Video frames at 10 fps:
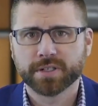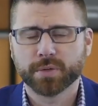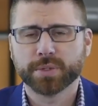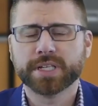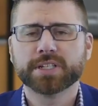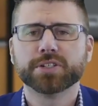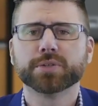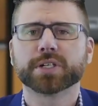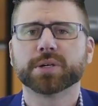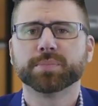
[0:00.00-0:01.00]
We need to do
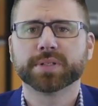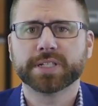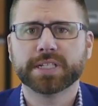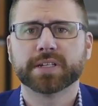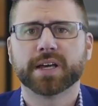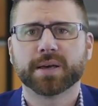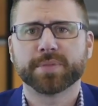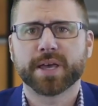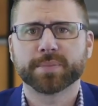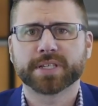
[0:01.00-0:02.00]
a complete
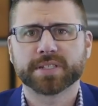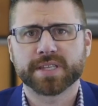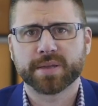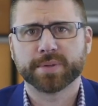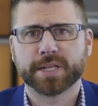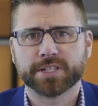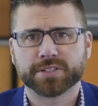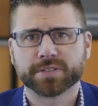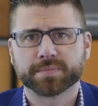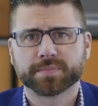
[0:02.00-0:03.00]
ophthalmic examination.